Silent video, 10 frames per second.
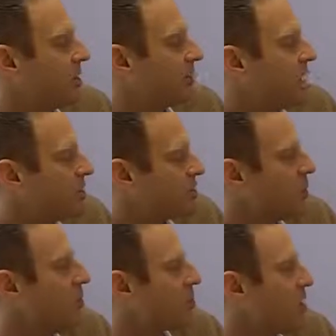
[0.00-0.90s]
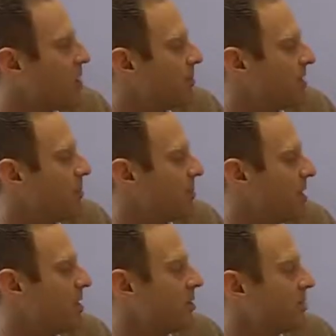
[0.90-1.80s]
a gradual drop in
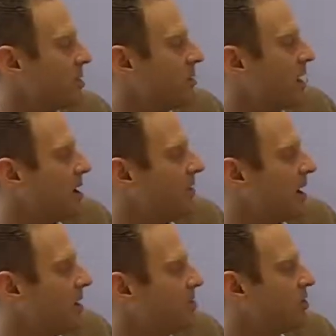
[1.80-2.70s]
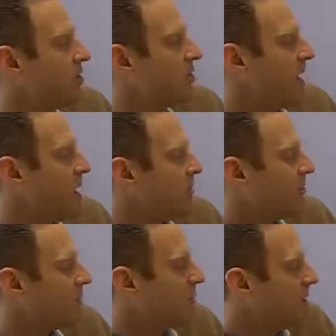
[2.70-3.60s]
sales. So you have adjective, noun
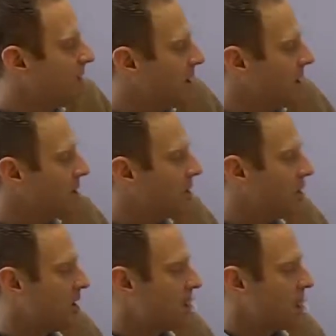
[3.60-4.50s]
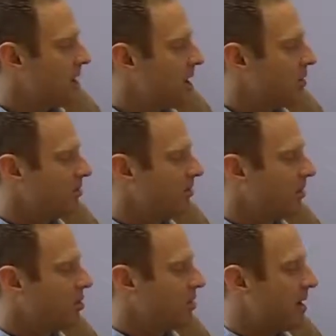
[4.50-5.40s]
form, and now you have noun,
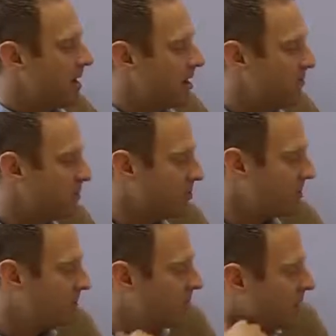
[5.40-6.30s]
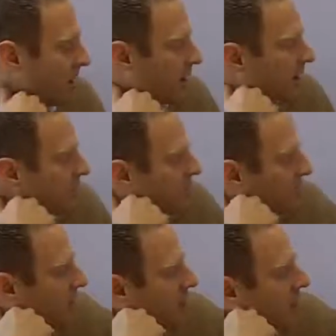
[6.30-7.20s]
verb, adverb. Okay? So
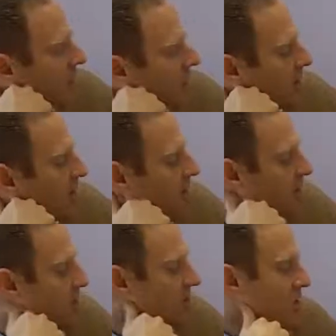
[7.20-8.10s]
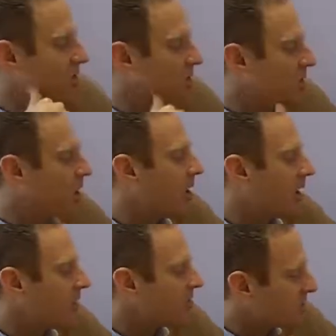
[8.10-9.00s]
the noun is, for example,
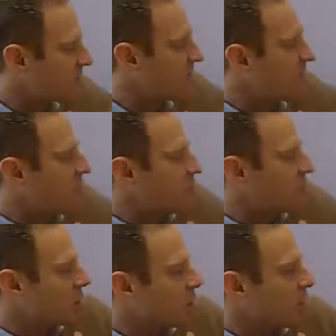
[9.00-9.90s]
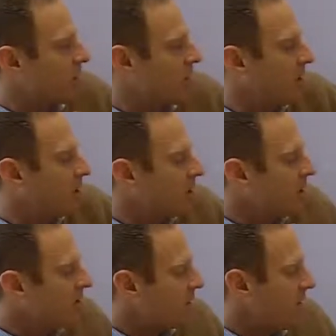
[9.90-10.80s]
costs sharply
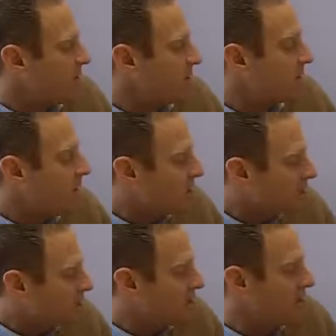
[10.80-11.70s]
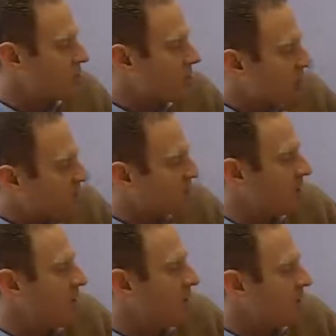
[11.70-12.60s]
increased, and sales dropped
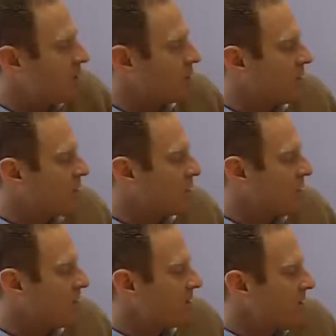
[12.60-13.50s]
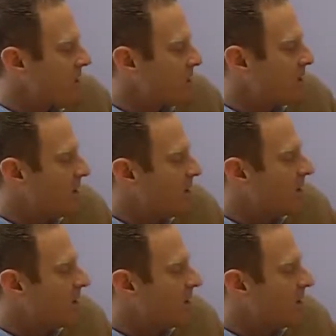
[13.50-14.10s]
gradually. So you have a noun,